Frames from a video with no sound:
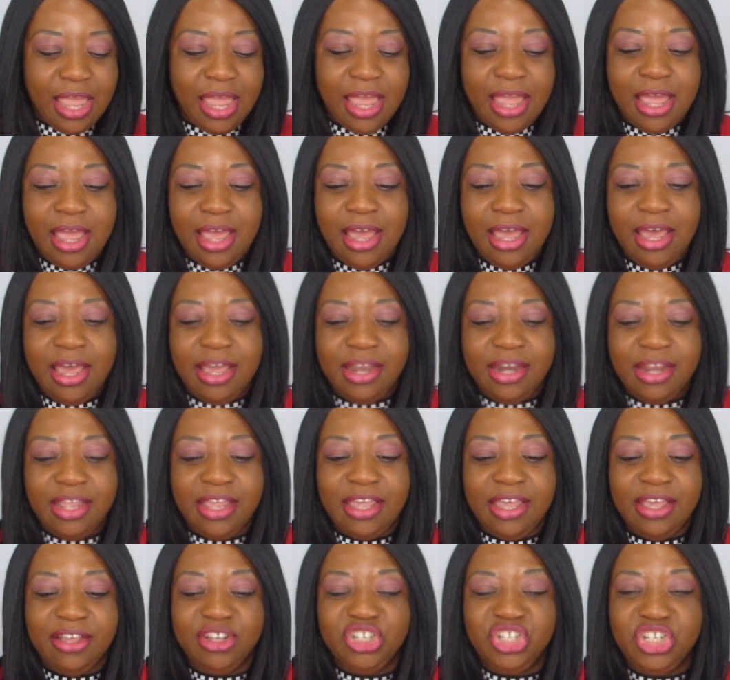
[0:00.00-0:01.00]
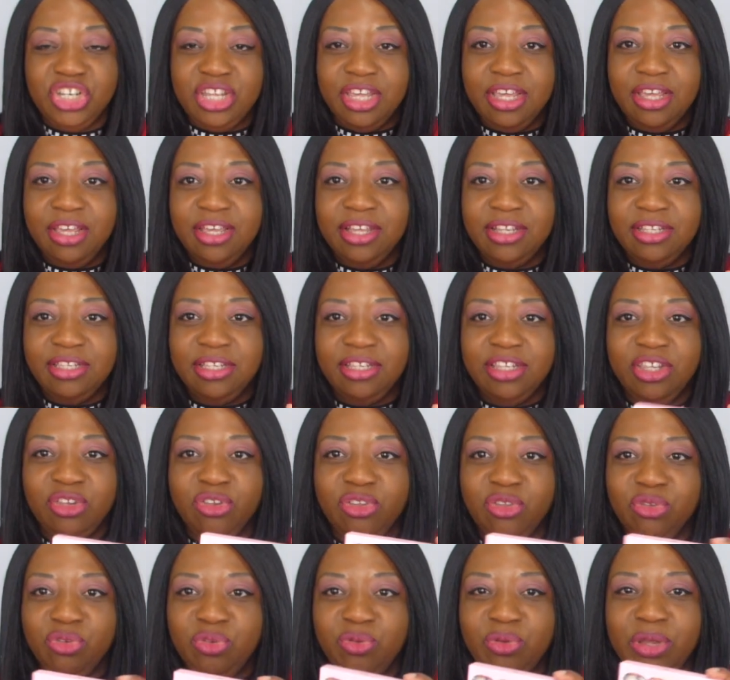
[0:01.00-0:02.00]
And here she is. You
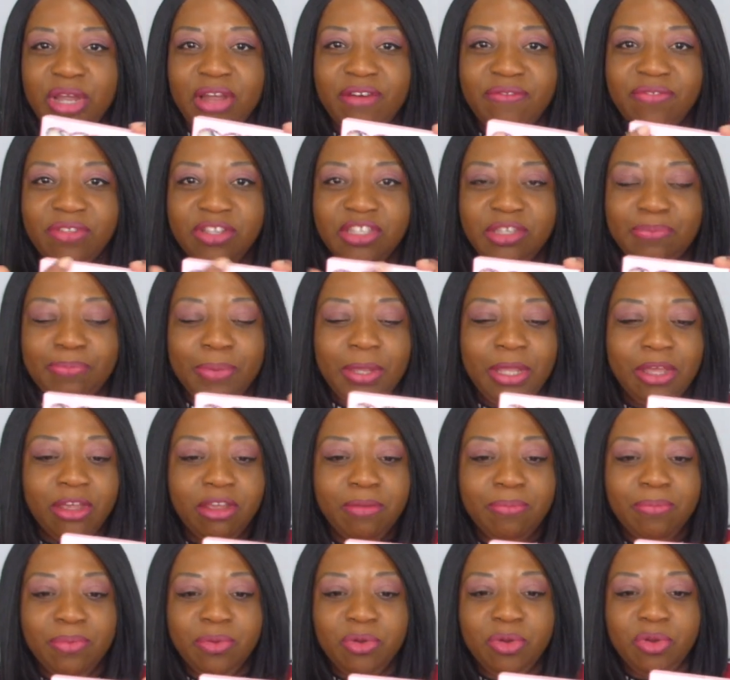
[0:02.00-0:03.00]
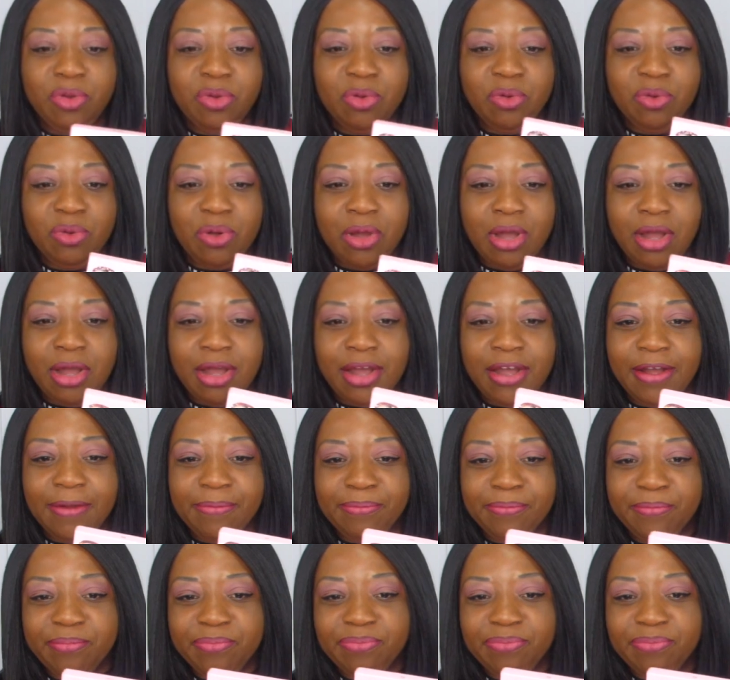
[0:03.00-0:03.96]
know, you do have this peekaboo um,